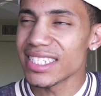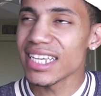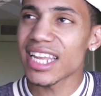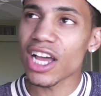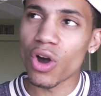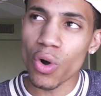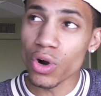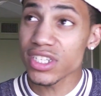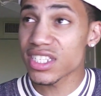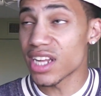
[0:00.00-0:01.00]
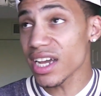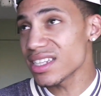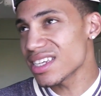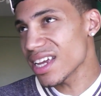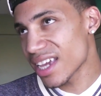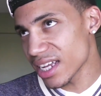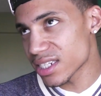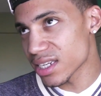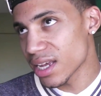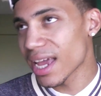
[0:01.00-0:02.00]
It tastes like a horse snuck into the
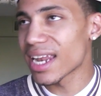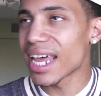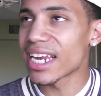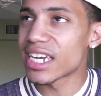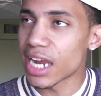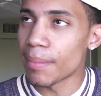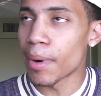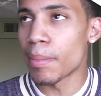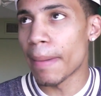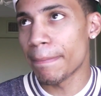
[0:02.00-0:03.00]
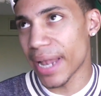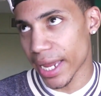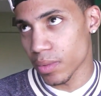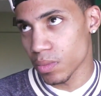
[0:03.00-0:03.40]
kitchen and laid a dump on my plate.